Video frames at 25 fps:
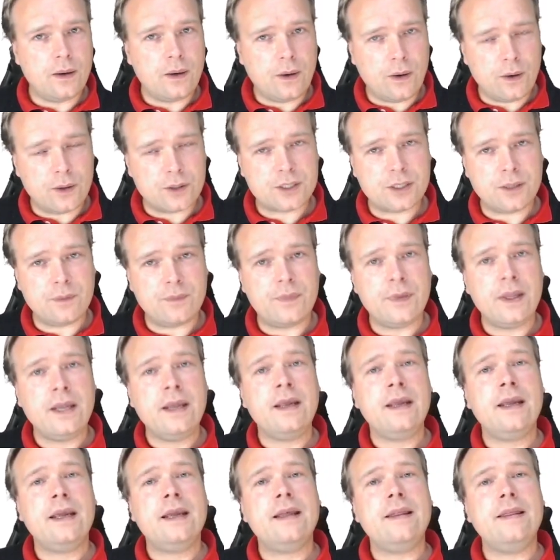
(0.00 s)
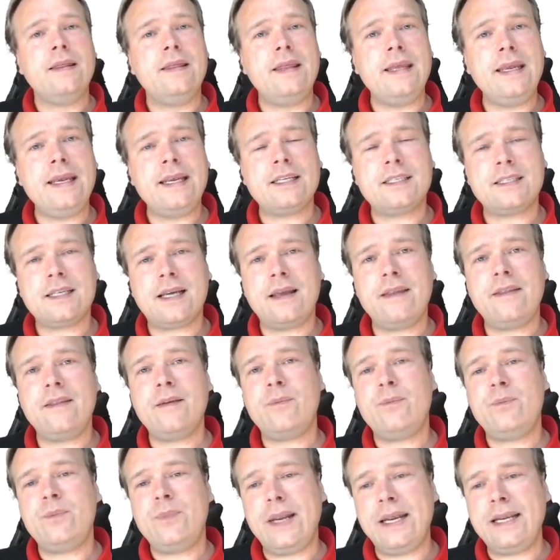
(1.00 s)
Awesome. These are
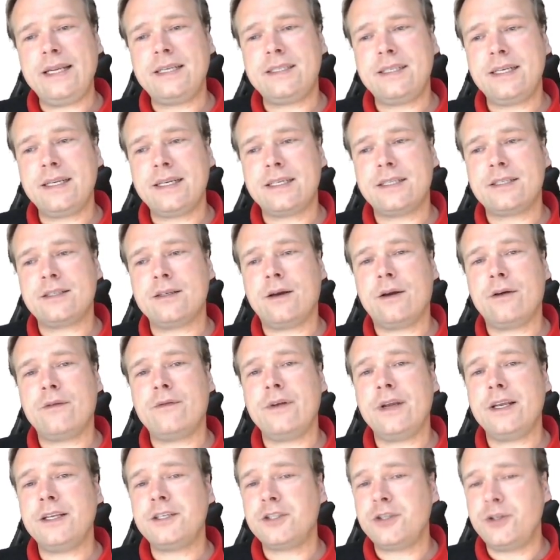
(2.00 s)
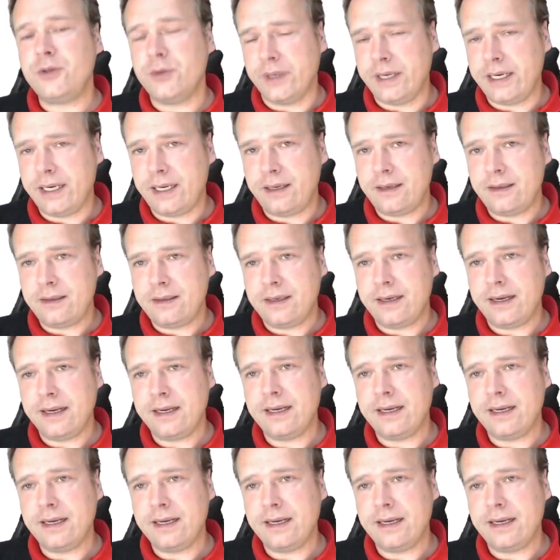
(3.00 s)
the basics of SQL